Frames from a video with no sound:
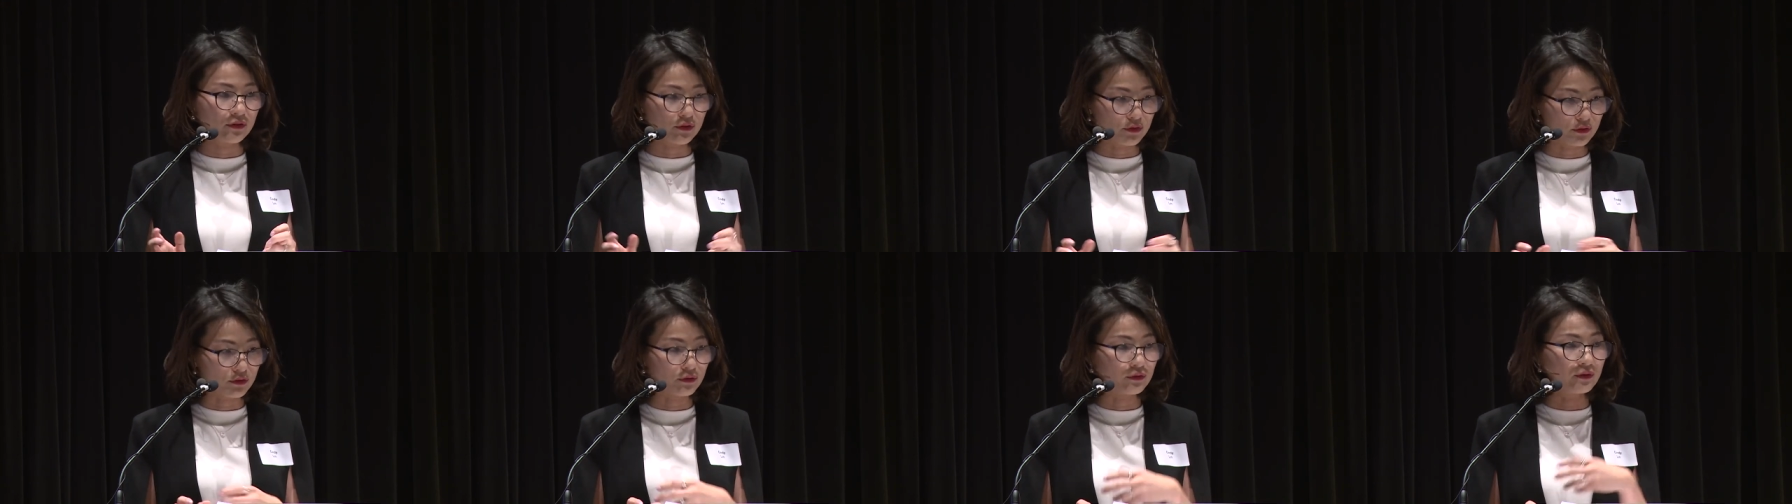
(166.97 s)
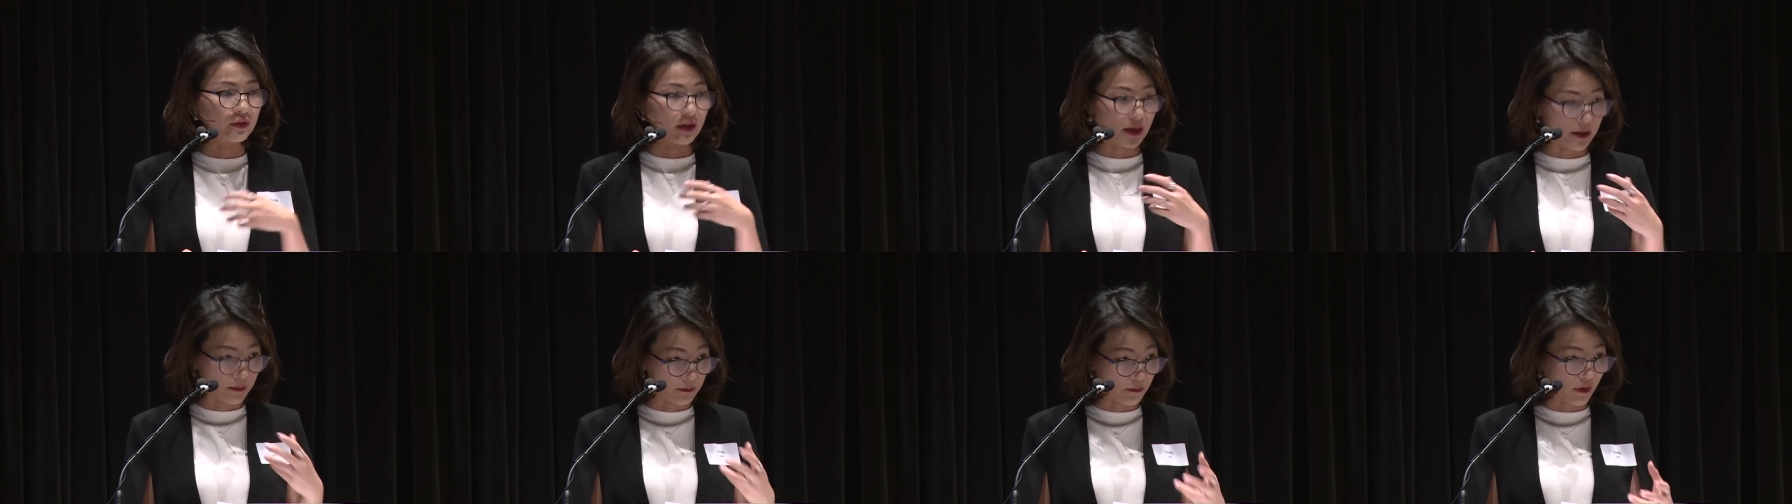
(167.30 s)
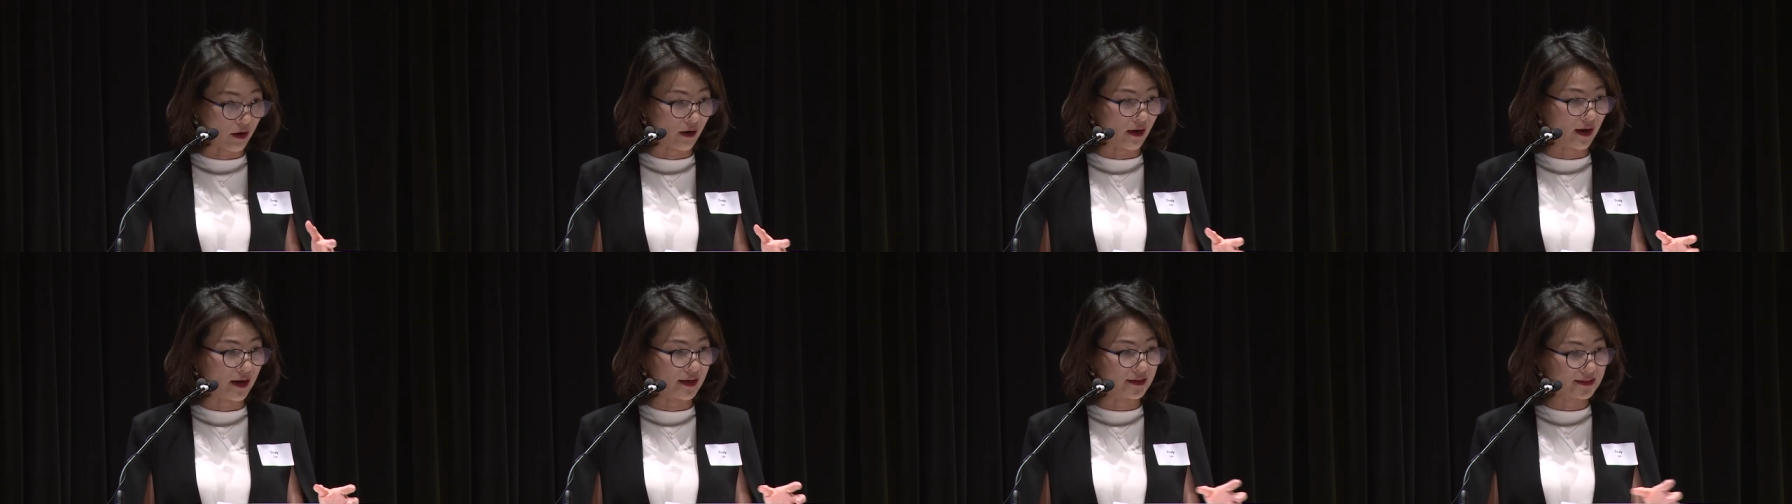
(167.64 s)
to do the
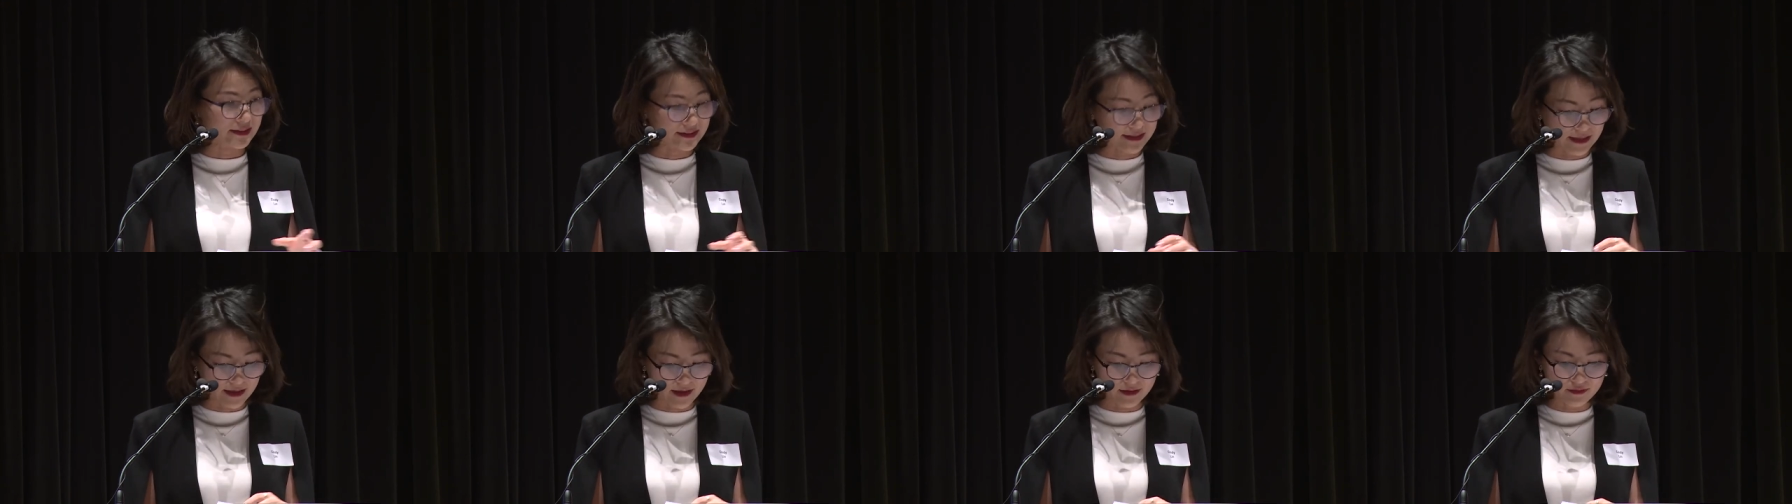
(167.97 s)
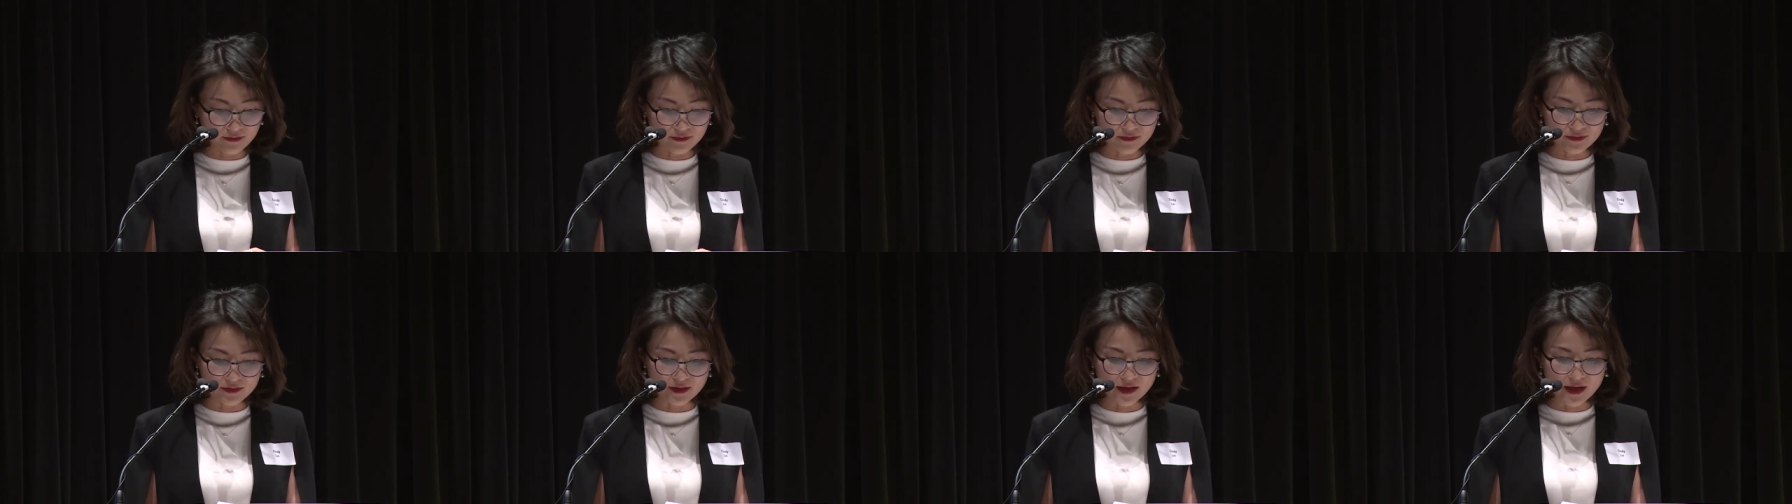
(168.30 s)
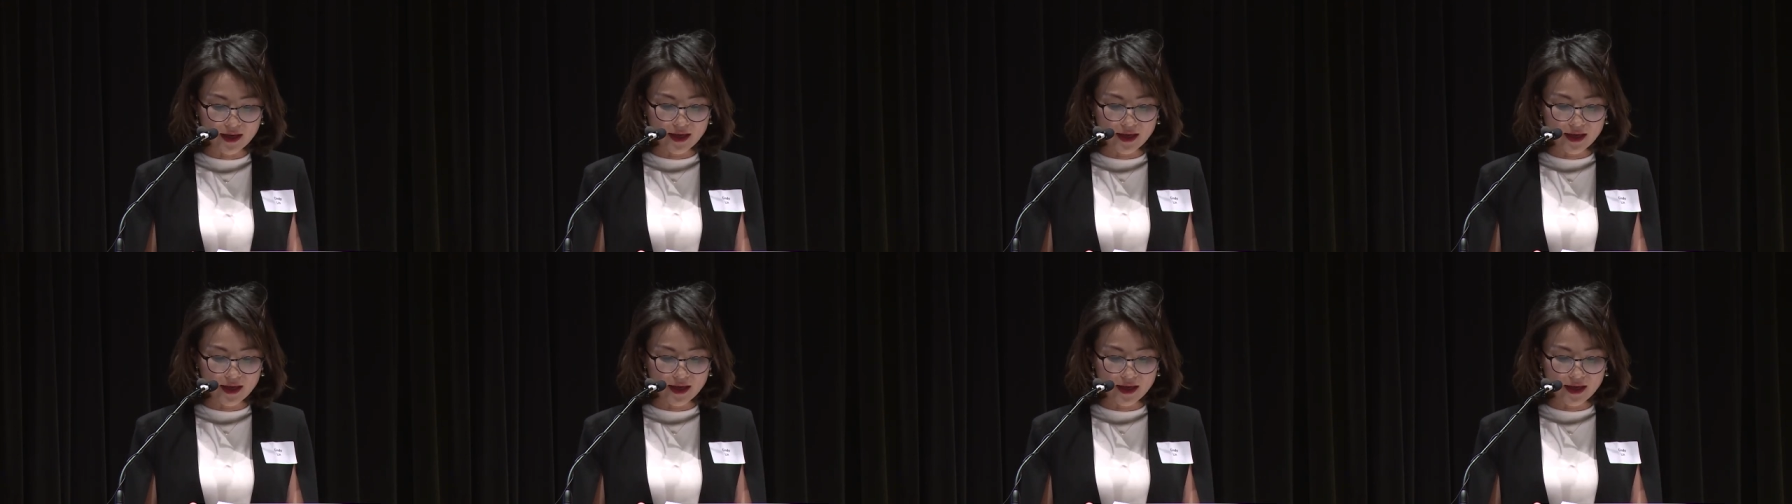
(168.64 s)
MRI scans,